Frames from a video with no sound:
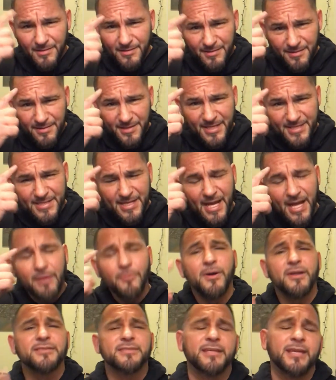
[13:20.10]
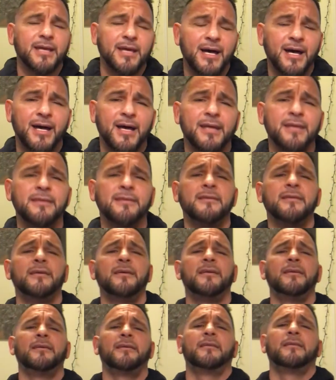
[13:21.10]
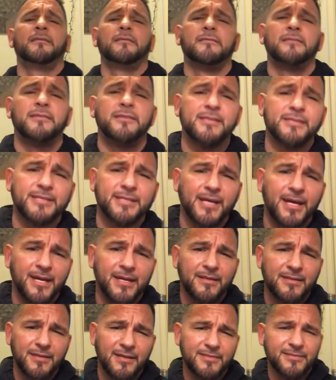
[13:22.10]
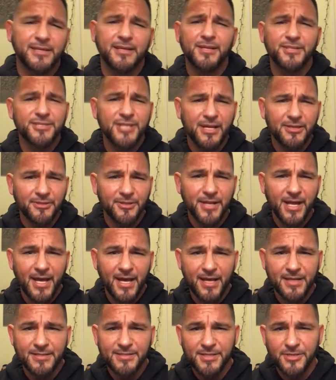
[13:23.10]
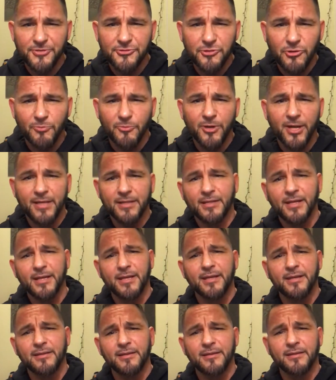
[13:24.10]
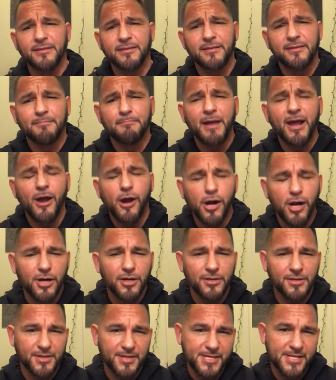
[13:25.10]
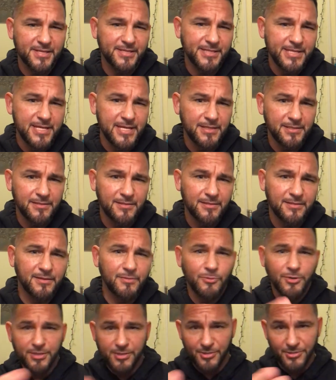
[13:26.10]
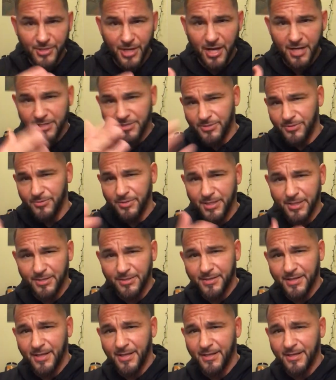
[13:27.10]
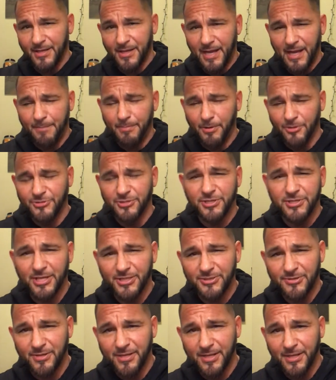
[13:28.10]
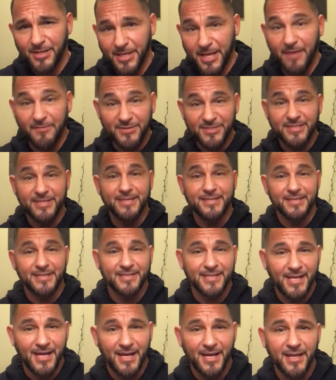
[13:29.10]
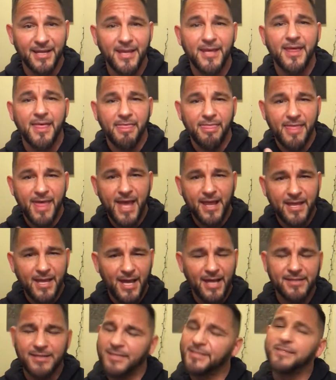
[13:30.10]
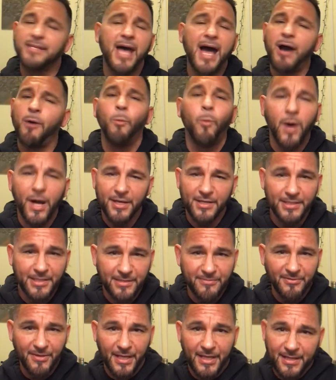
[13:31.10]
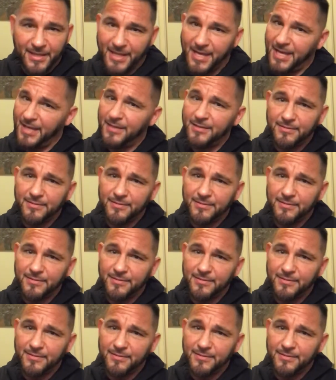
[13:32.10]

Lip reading: this guy wants to get high. This guy. It's like a Jekyll and Hyde syndrome, right? Like, my heart, this Dean, the one you're talking to here that I posted yesterday, like, have you seen this guy? That guy does not want to live like that